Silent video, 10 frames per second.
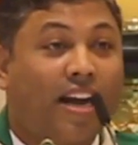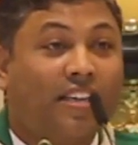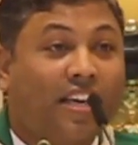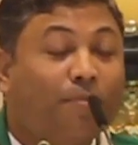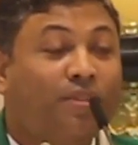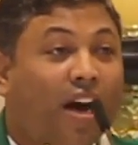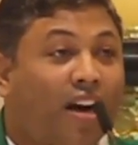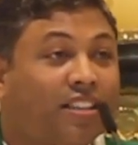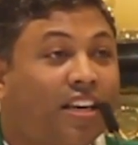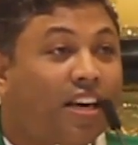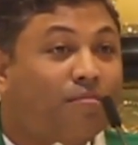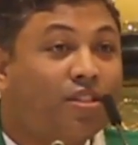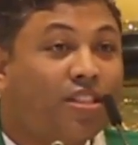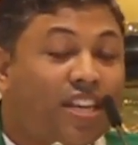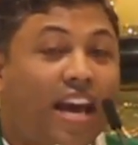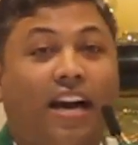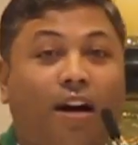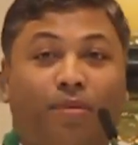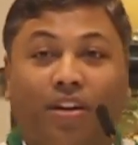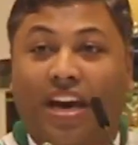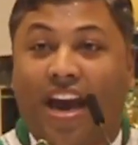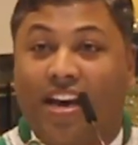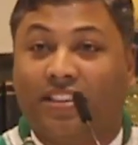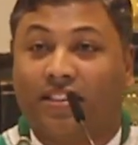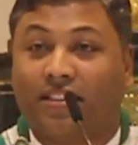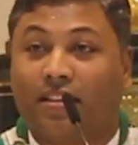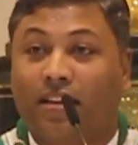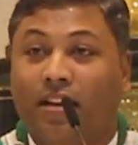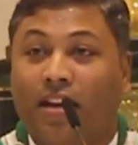and keeps asking him to take up her case.